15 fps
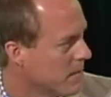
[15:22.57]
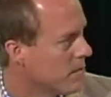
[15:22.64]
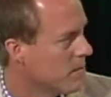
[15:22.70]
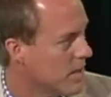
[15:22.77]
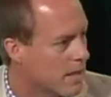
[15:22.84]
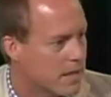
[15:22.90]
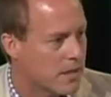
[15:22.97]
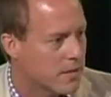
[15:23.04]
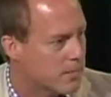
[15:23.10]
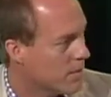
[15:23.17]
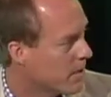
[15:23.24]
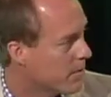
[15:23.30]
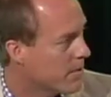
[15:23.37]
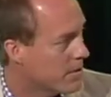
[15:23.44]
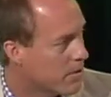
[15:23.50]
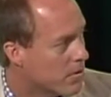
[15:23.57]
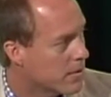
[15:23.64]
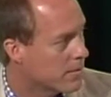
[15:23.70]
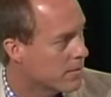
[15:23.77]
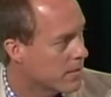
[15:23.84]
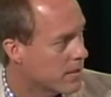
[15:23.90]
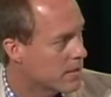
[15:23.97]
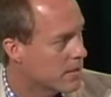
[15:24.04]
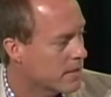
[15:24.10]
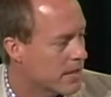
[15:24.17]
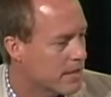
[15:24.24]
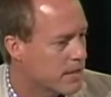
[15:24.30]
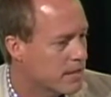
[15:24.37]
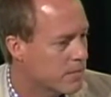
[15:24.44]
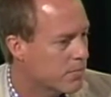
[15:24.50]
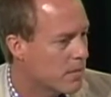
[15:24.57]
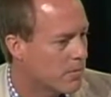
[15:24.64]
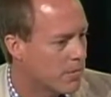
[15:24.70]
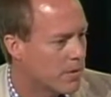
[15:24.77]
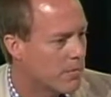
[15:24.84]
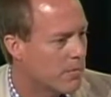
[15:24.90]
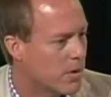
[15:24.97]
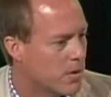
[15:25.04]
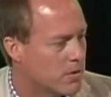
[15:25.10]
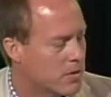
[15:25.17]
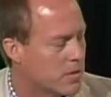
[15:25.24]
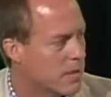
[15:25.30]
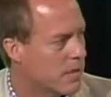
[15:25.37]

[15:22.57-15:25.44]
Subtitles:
right, is probably the only place, and that is probably the most